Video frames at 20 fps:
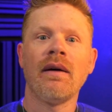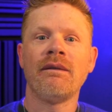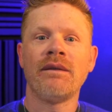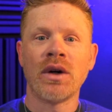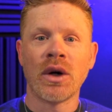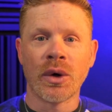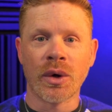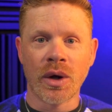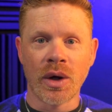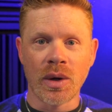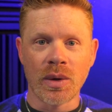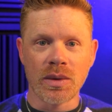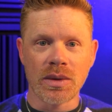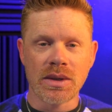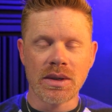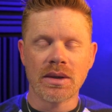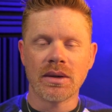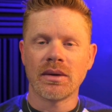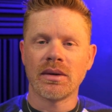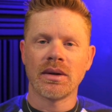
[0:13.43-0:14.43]

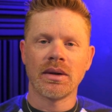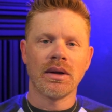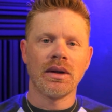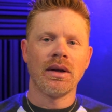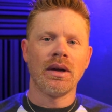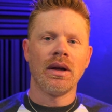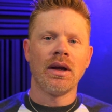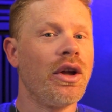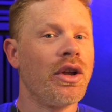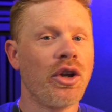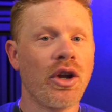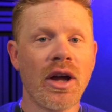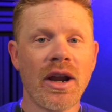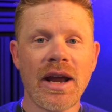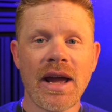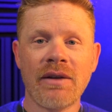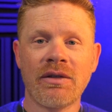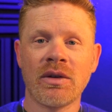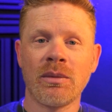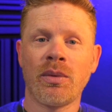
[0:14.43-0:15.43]
Photos. You gotta
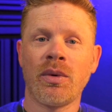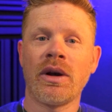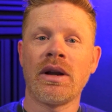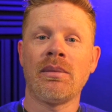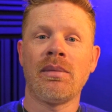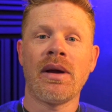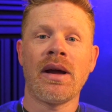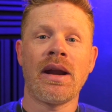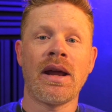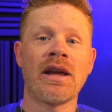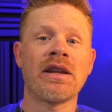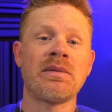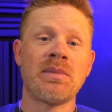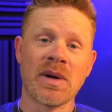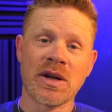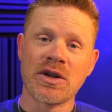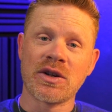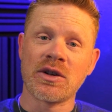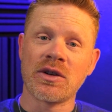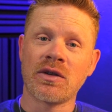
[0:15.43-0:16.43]
have some pretty badass
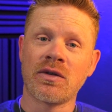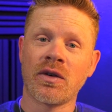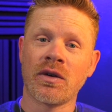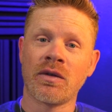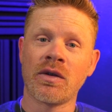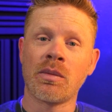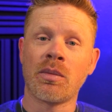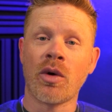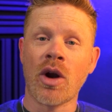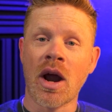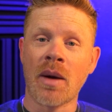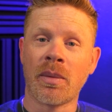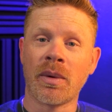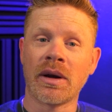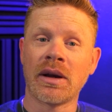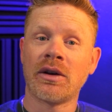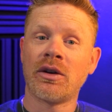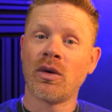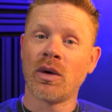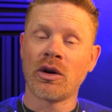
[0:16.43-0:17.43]
pictures of your
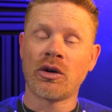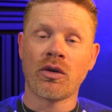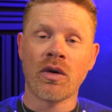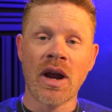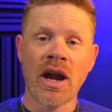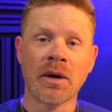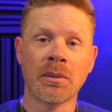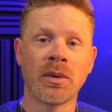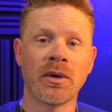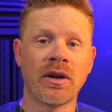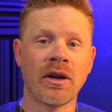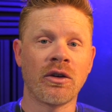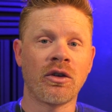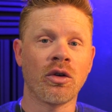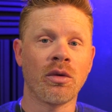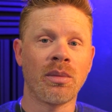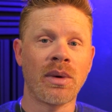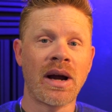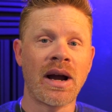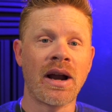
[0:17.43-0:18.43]
property to attract potential
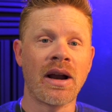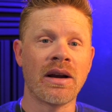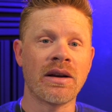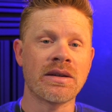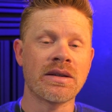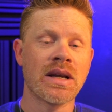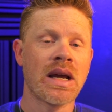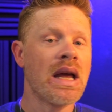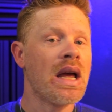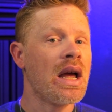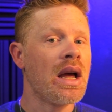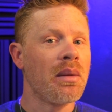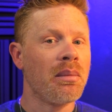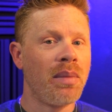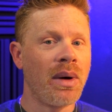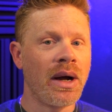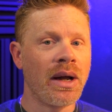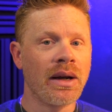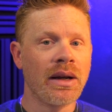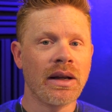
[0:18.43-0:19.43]
buyers.
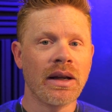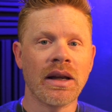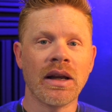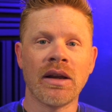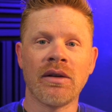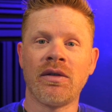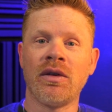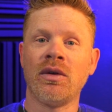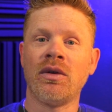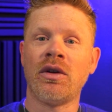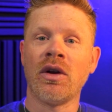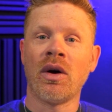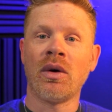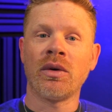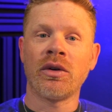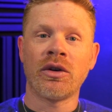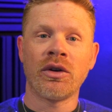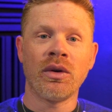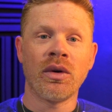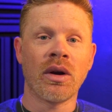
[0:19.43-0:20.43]
But if you don't
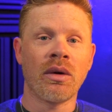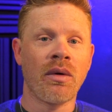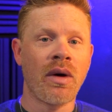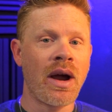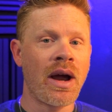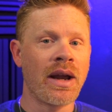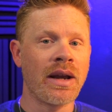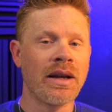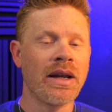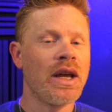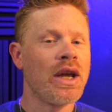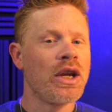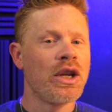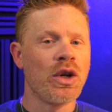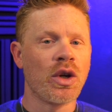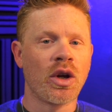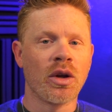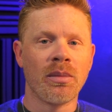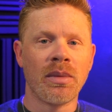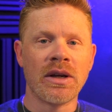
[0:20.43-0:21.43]
do it right, you
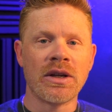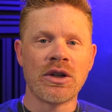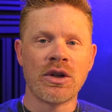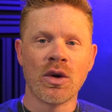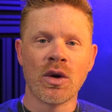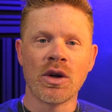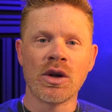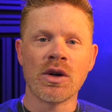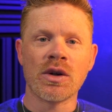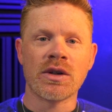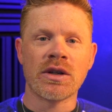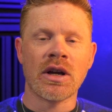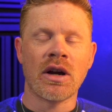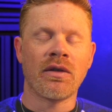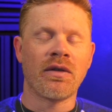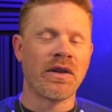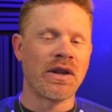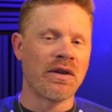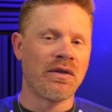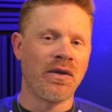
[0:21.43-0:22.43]
could be shooting yourself
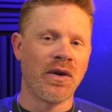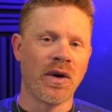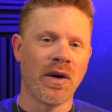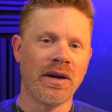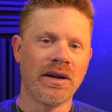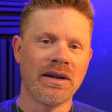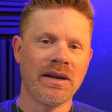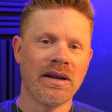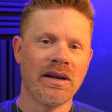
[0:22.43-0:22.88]
in the foot.